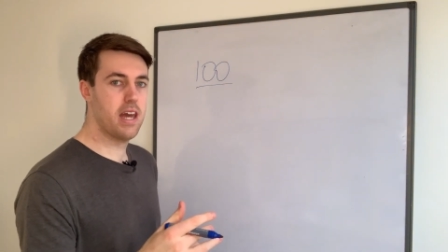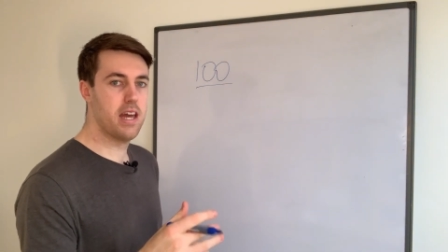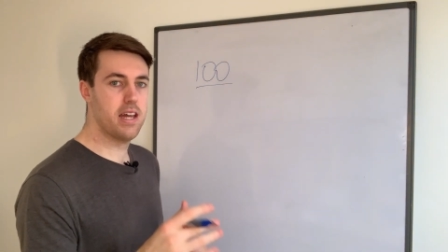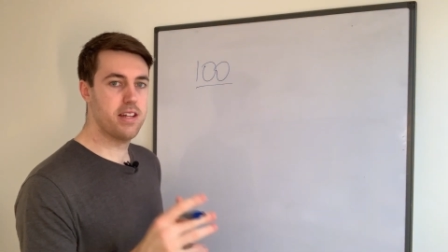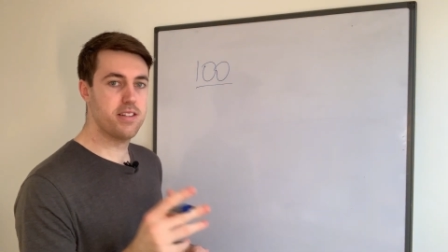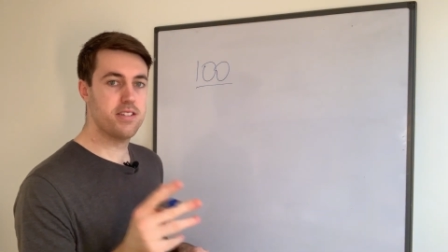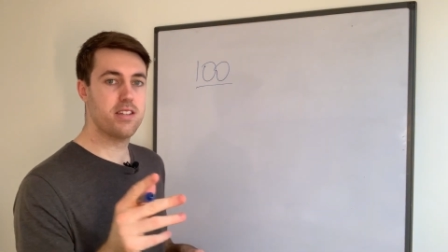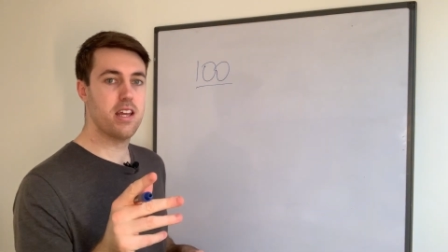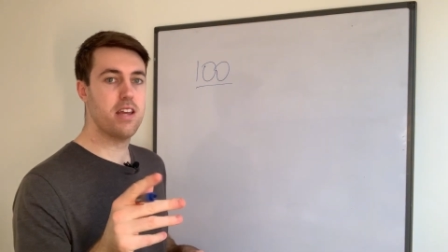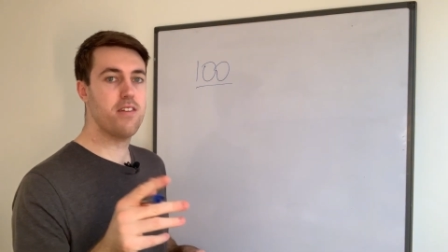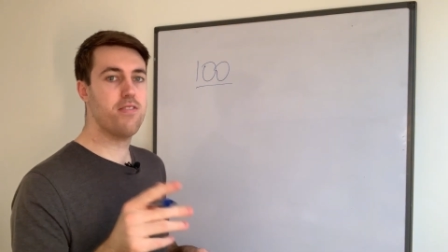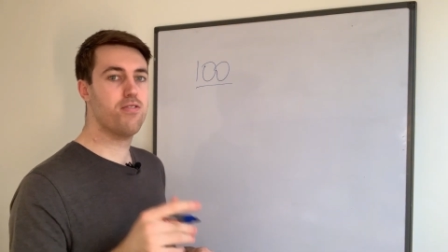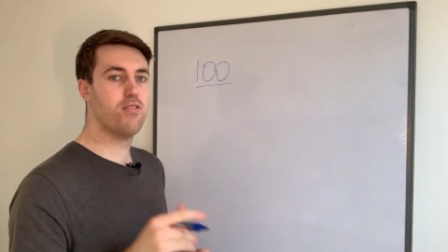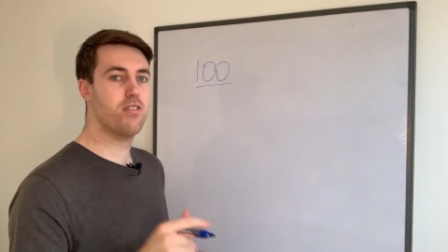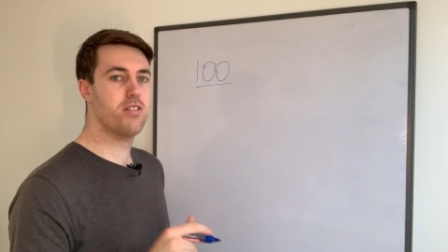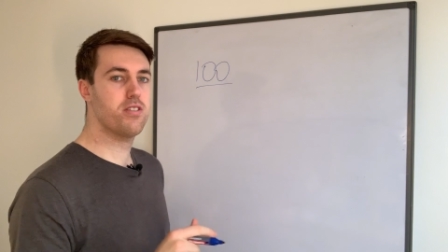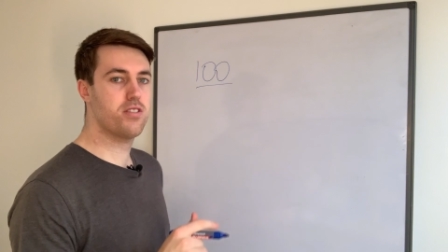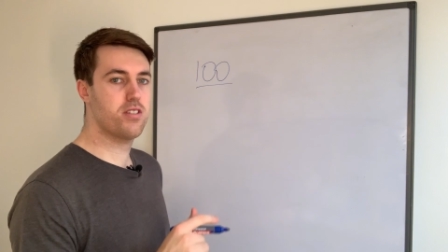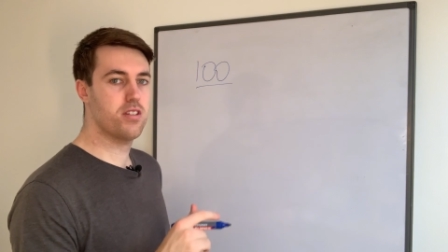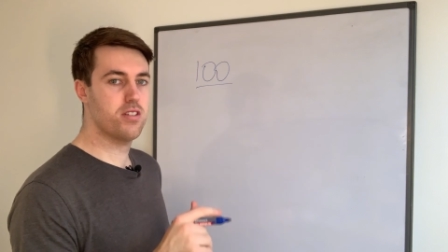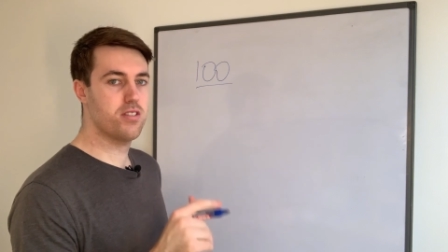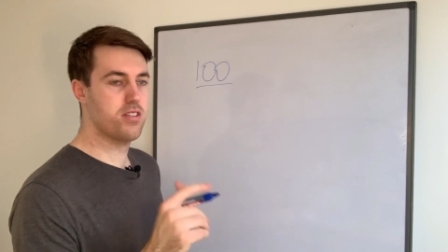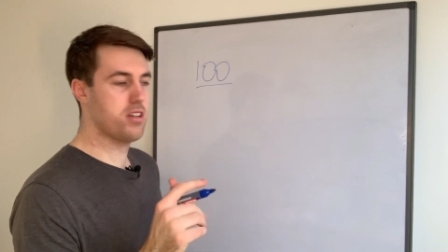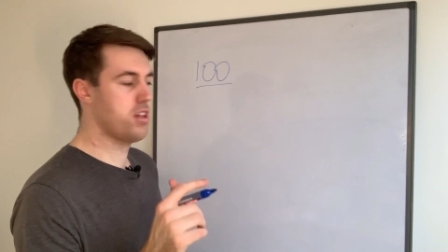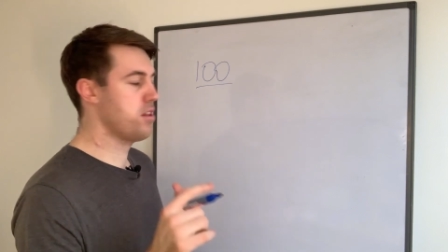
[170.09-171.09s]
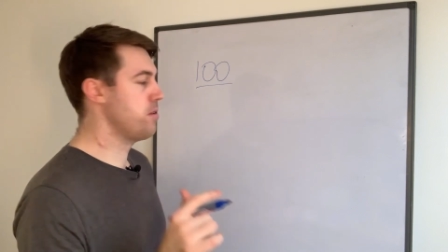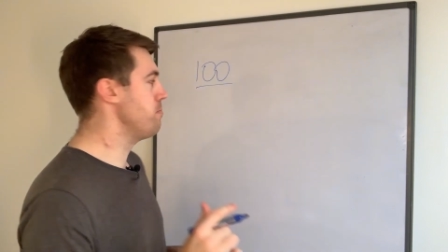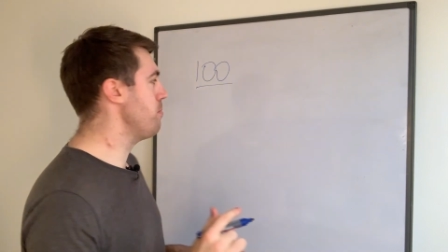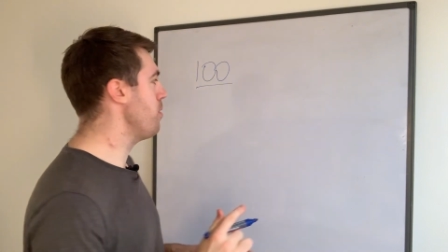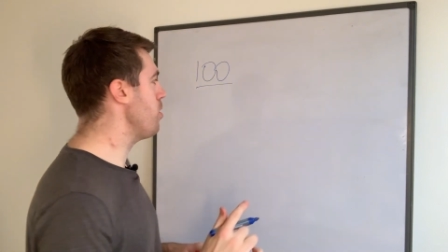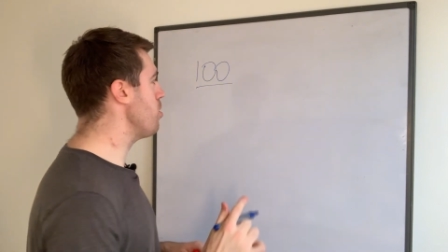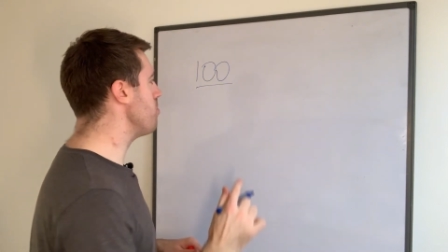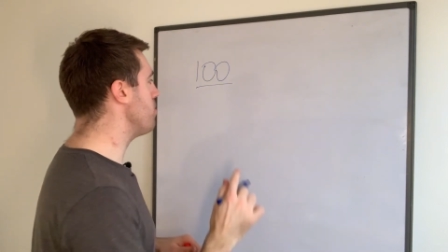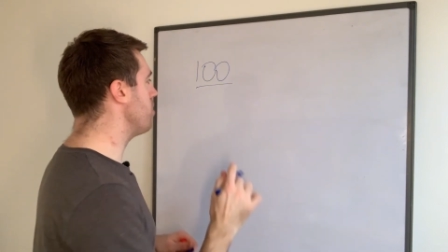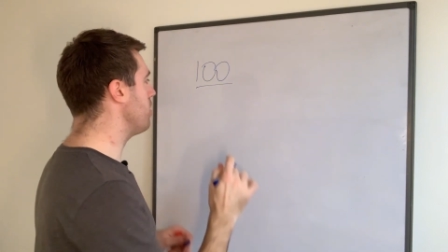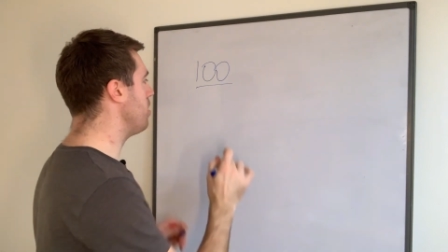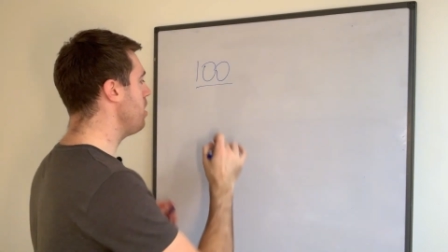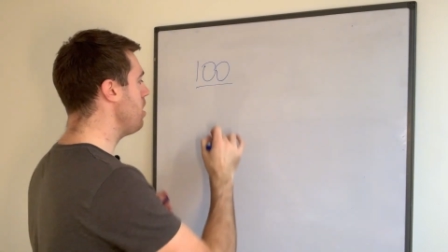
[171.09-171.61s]
And say, for instance, at the
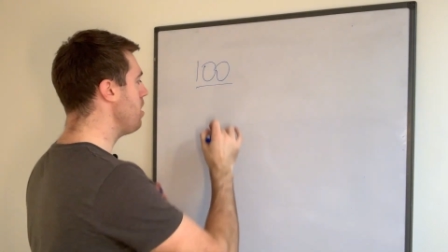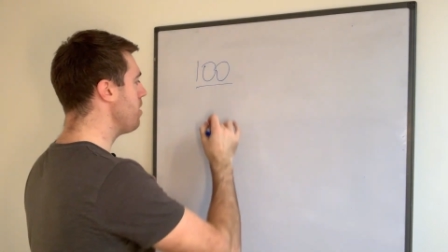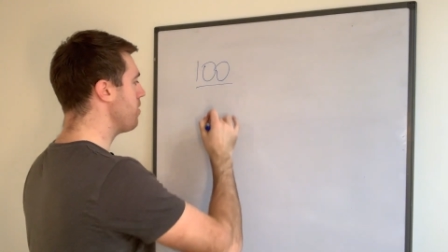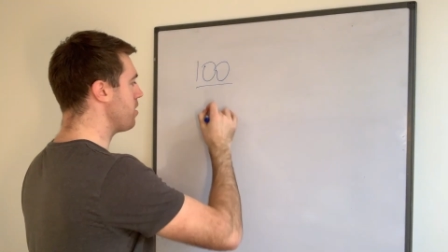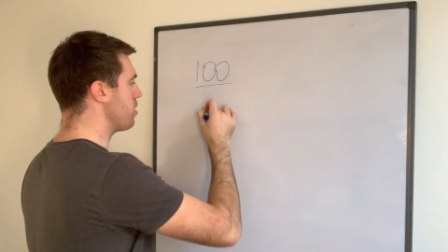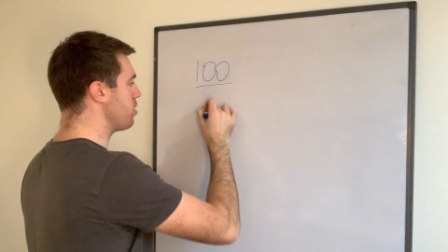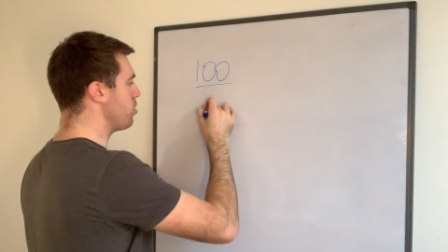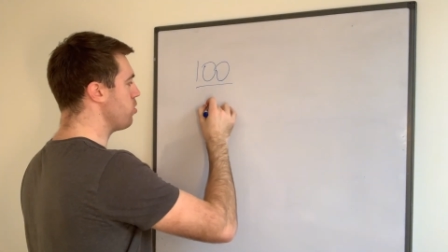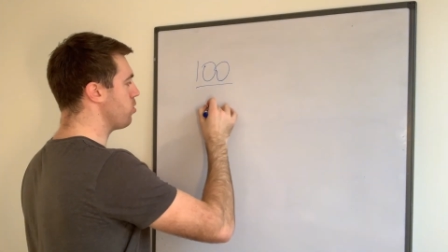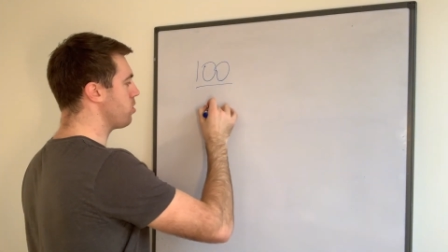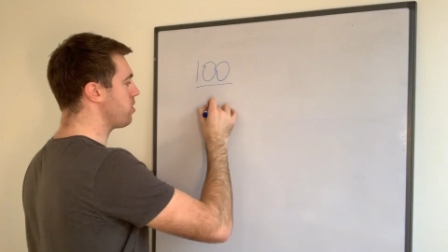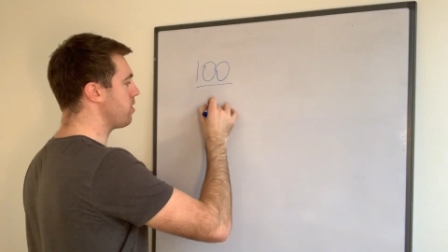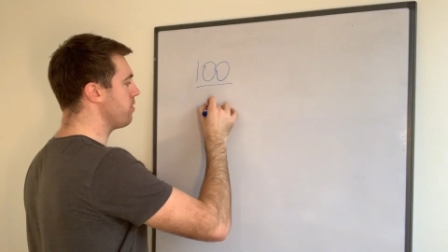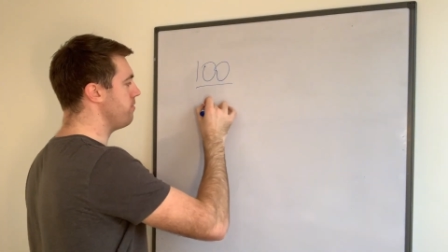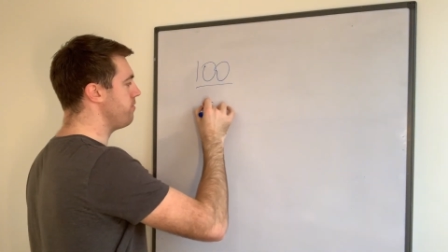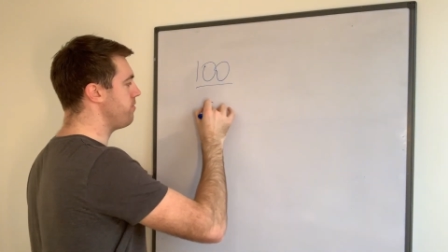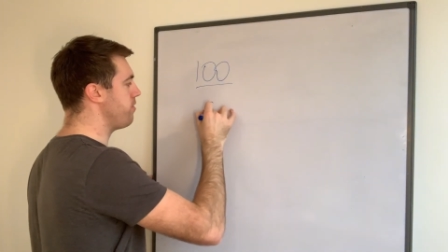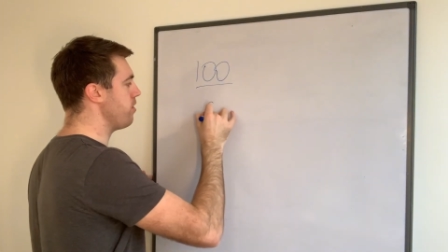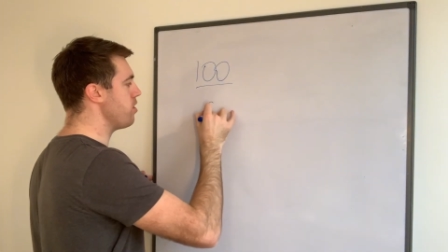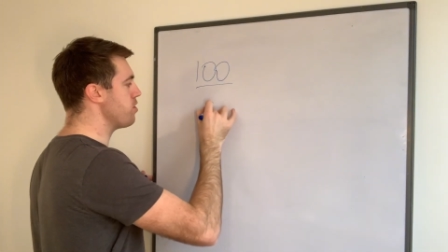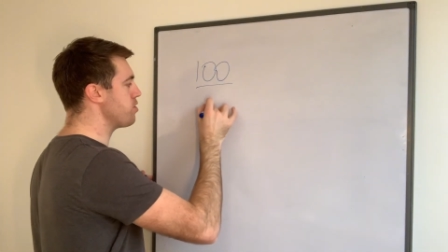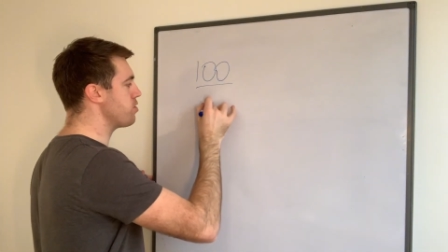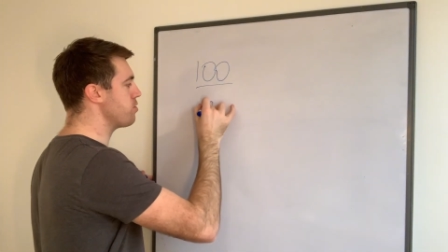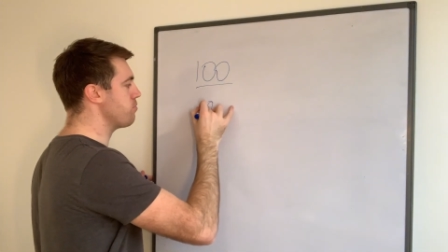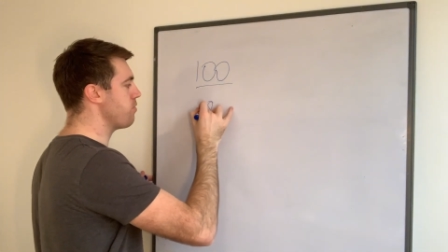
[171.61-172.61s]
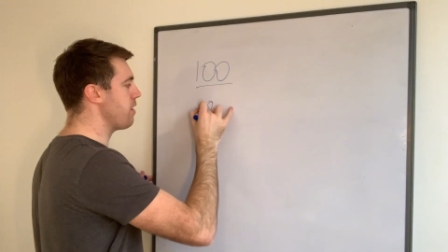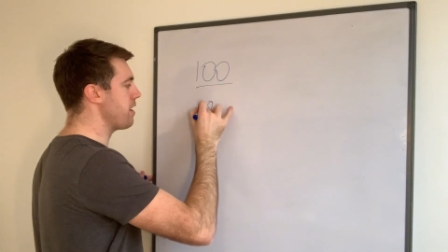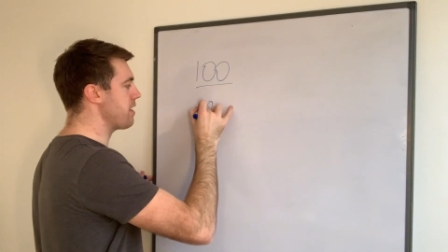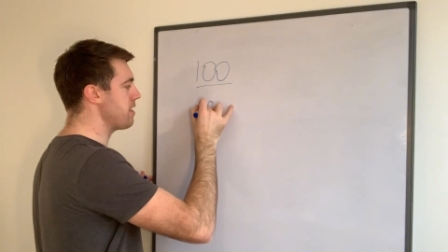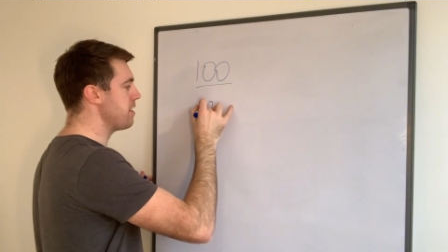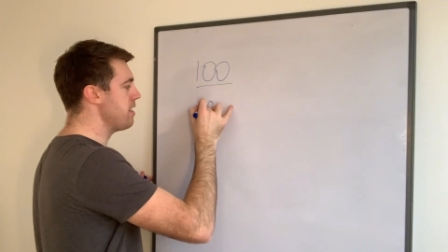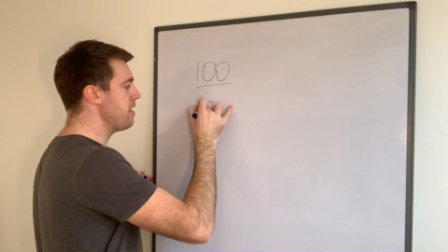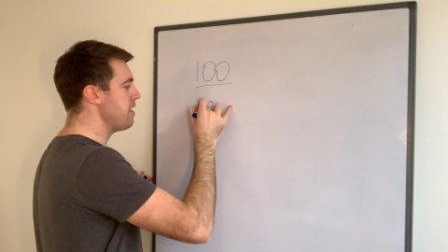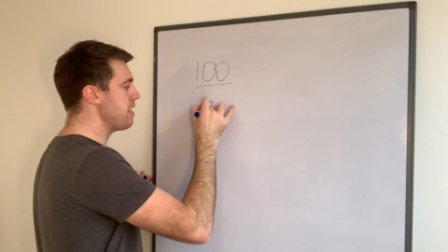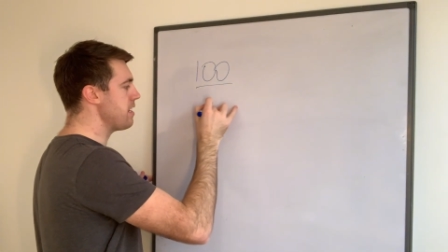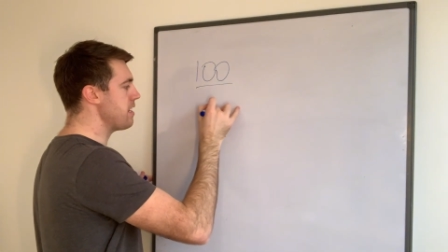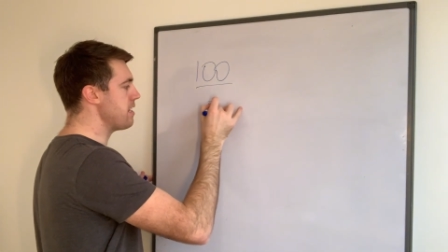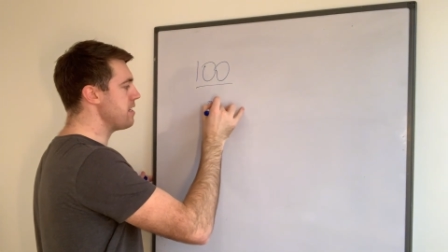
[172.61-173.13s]
moment that your conversion
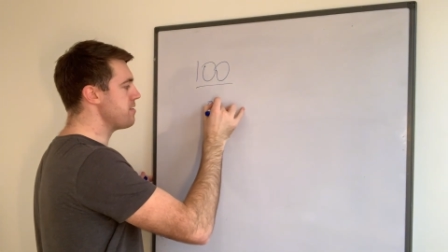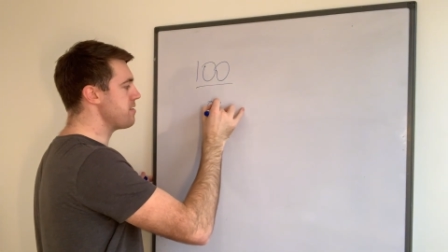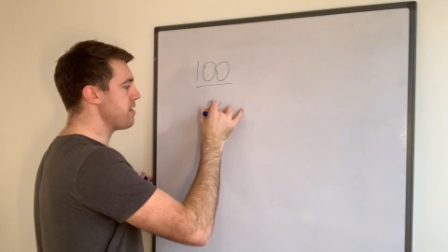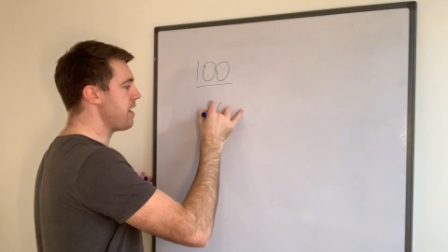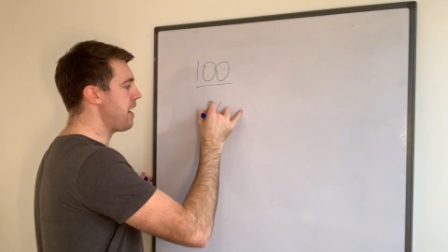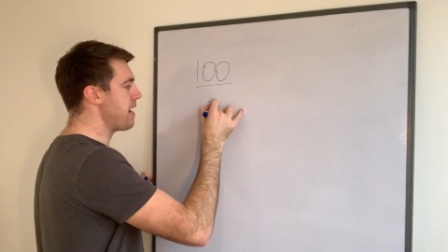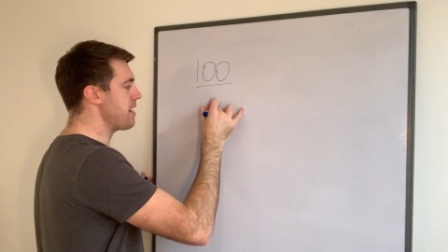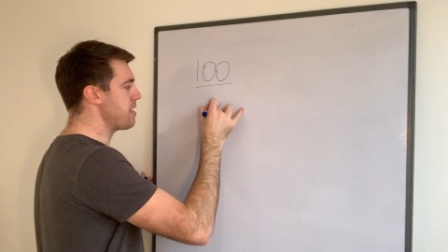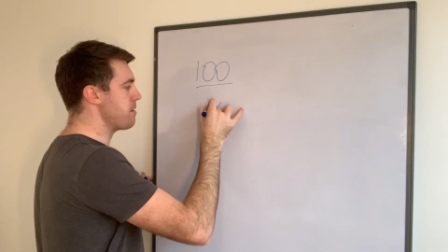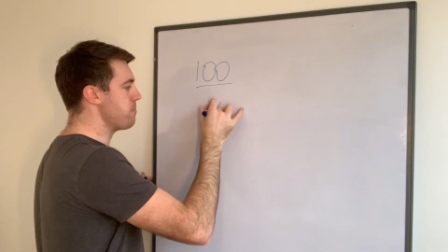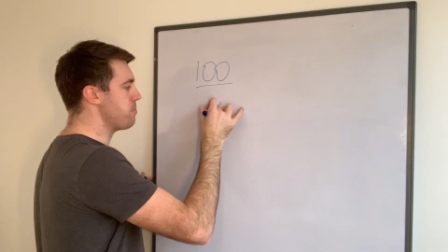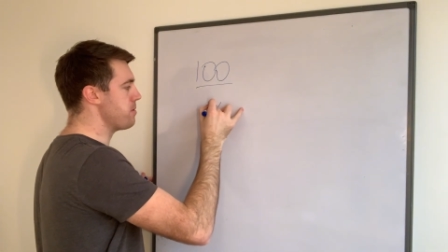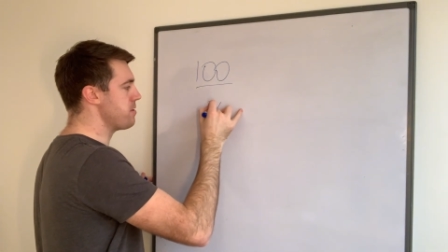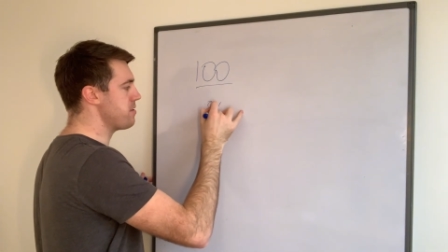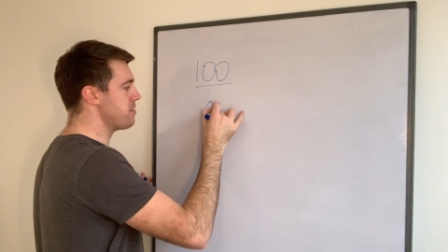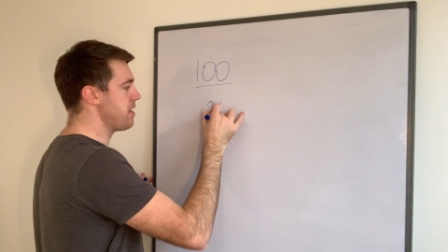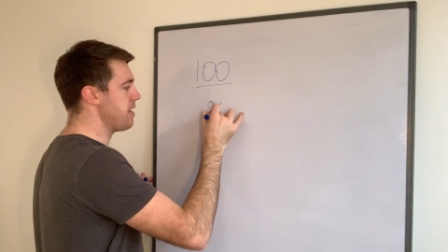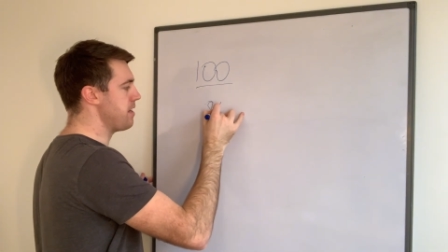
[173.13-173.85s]
rate is 8%.